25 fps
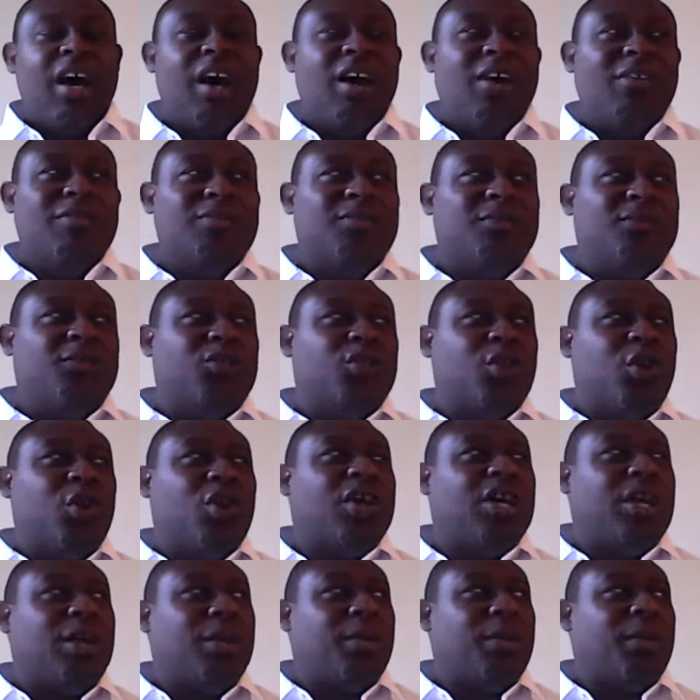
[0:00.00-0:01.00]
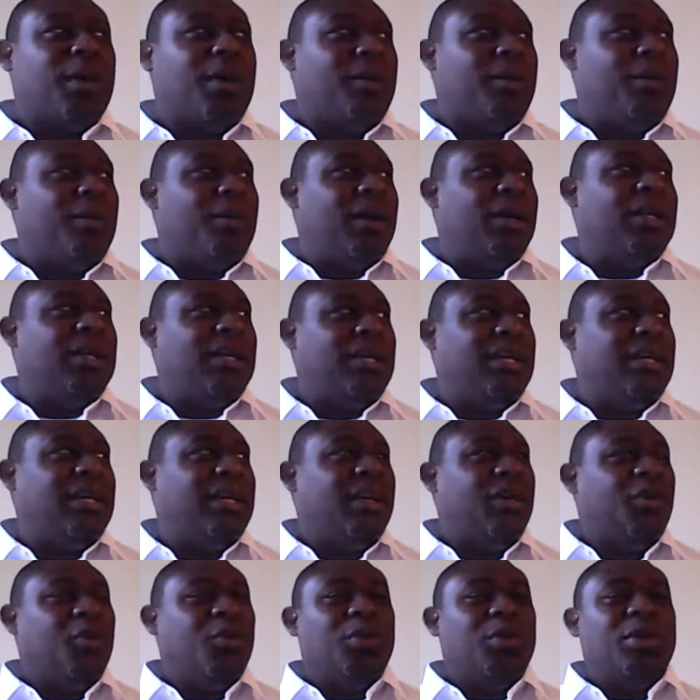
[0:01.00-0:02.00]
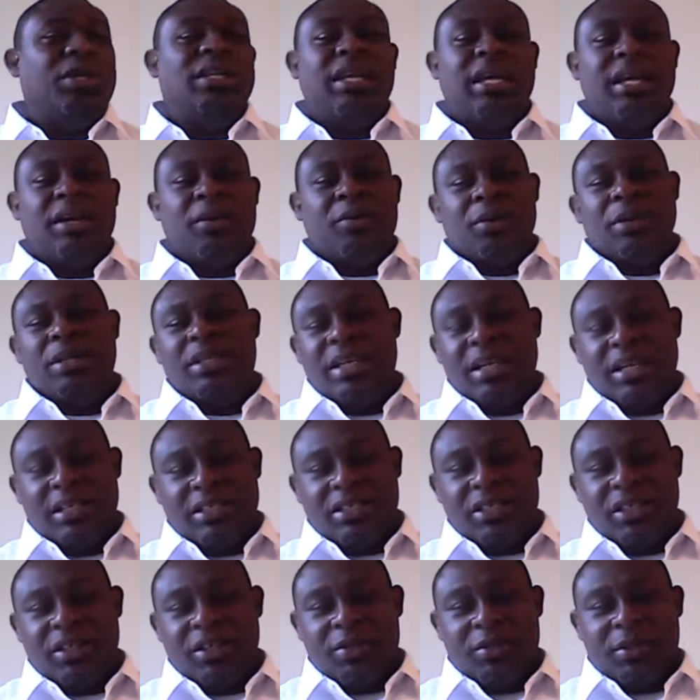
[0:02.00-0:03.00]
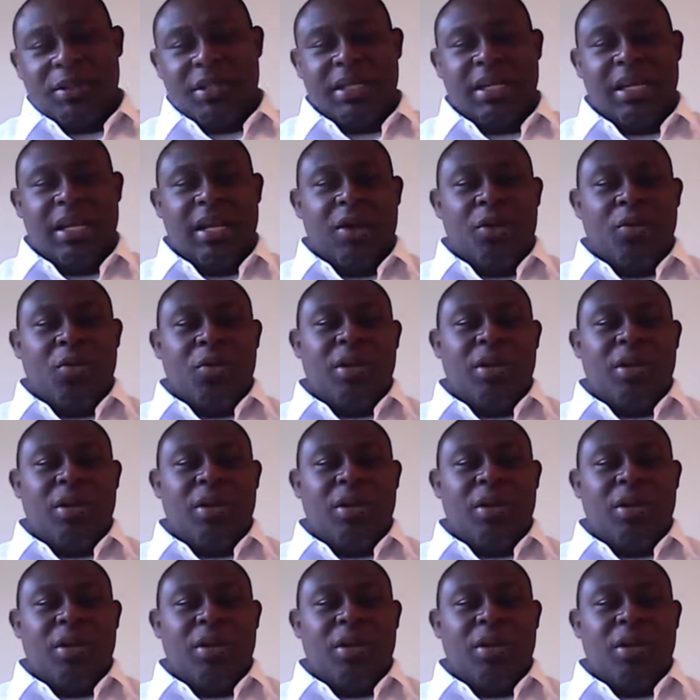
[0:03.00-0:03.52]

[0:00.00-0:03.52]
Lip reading: of talking about money with their children.